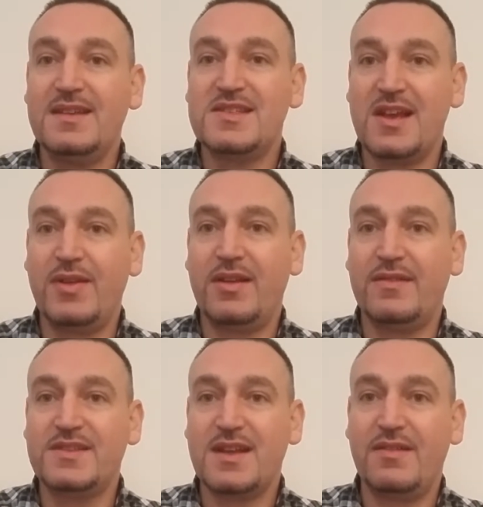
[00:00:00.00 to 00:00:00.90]
so a lot
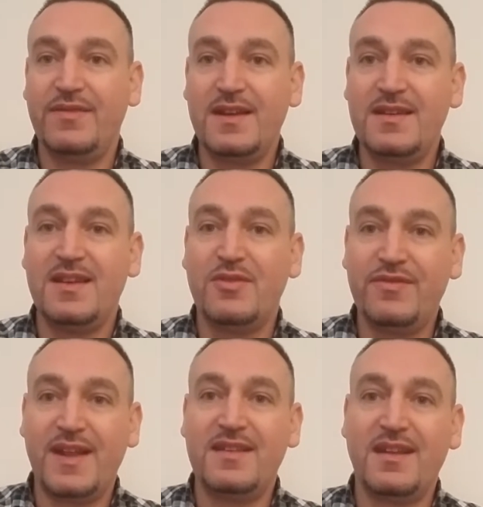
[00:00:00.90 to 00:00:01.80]
of South Indian
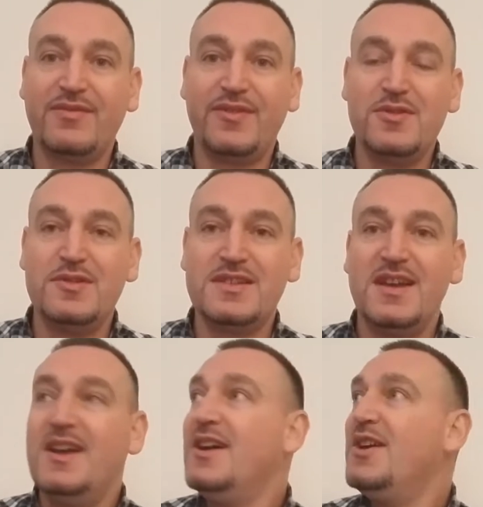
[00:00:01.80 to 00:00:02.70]
authentic food
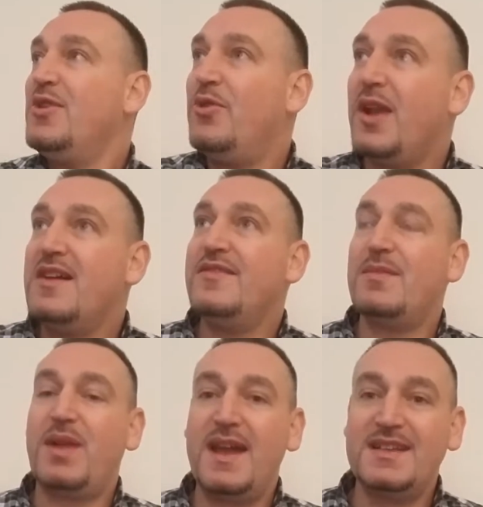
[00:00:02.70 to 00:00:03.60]
all over the
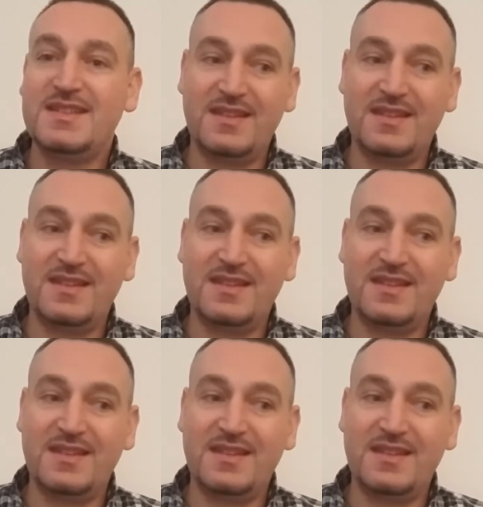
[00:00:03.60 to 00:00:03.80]
place.